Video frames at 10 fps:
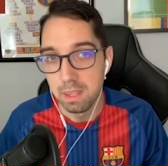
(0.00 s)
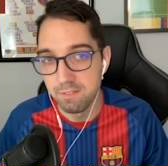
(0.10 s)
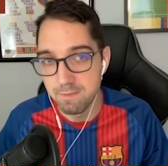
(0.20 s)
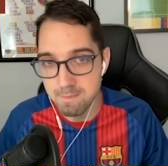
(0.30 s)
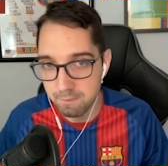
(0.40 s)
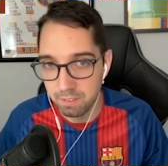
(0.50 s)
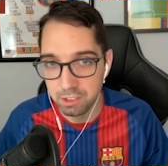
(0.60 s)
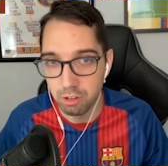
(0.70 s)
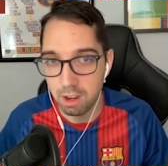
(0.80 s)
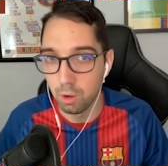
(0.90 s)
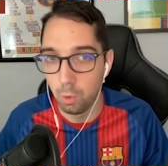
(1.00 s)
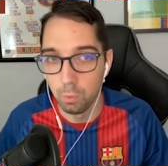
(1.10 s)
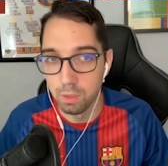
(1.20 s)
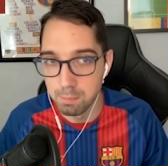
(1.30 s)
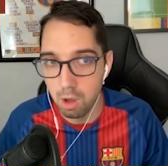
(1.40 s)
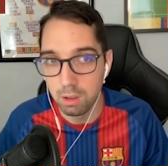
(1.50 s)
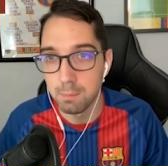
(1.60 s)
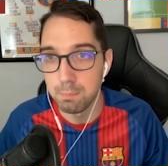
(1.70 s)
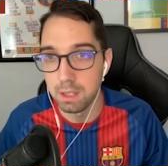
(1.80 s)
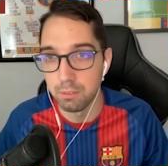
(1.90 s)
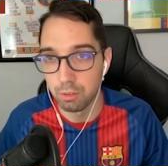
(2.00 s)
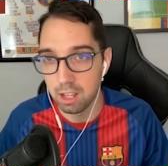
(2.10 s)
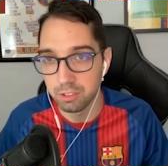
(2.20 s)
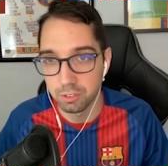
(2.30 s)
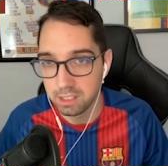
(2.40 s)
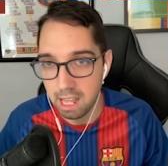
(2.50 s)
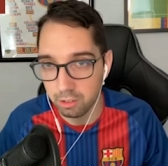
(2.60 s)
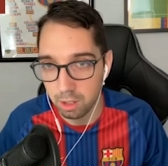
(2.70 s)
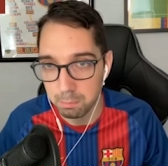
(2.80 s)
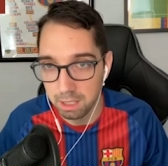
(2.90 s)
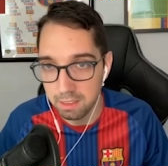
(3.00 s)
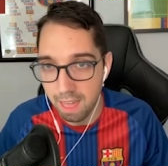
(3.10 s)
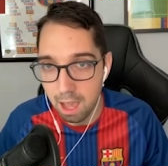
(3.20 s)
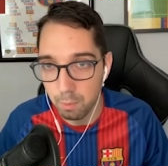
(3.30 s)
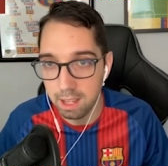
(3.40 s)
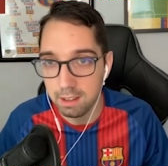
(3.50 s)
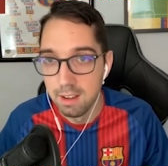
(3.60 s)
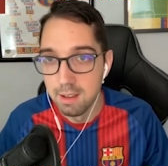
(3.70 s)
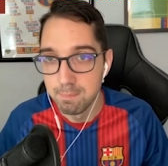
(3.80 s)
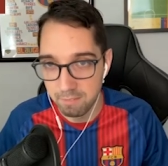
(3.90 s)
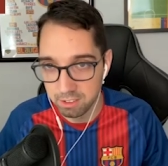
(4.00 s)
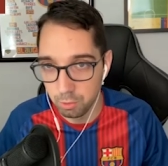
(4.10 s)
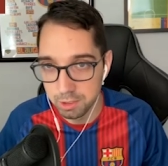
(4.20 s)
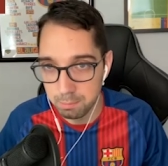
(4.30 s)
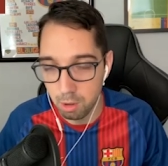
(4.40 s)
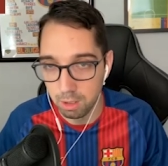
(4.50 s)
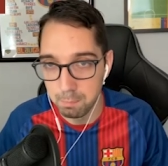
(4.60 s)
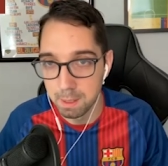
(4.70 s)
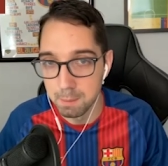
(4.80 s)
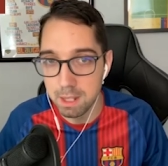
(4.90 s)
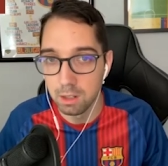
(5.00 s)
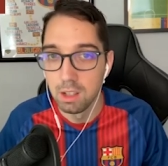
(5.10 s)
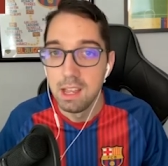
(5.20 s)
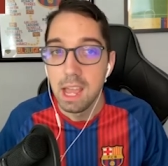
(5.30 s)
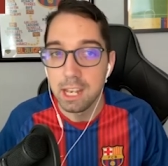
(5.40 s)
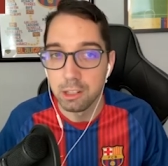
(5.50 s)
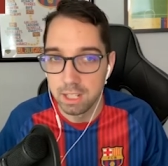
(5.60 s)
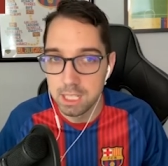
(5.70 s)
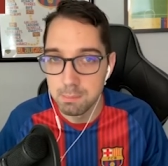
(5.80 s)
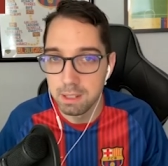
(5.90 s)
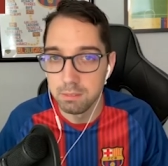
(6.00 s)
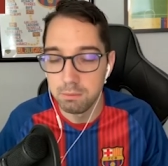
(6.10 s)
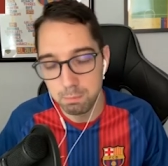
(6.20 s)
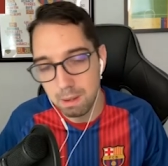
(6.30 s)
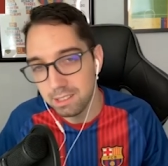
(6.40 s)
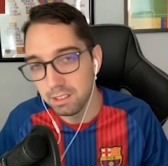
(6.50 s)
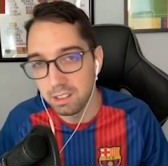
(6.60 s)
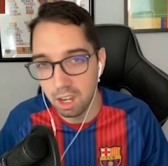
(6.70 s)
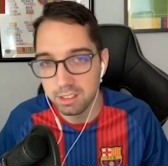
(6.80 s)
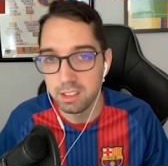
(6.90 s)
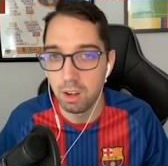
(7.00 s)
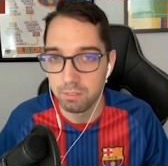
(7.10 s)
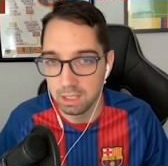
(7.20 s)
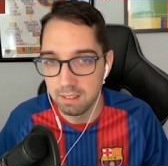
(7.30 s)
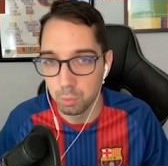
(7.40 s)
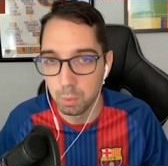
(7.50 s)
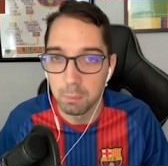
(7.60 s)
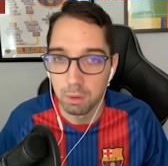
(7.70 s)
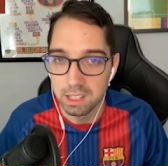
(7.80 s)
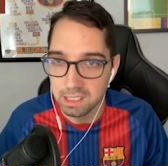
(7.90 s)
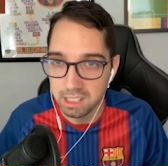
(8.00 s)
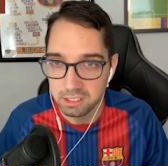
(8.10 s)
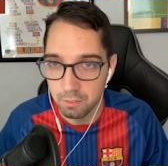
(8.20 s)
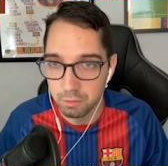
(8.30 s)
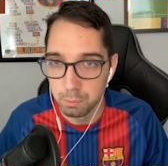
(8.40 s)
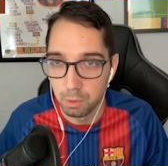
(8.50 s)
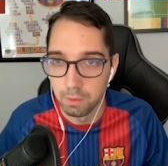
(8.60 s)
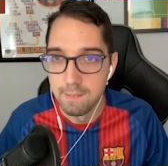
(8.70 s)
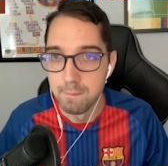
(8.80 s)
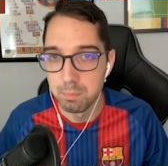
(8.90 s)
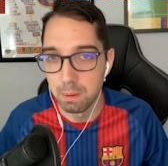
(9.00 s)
if Memphis trying to hold the ball up, if Real Sociedad are going to play that way, Memphis holds the ball up in the middle, and Griezmann basically cuts in off the left wing where he's less comfortable.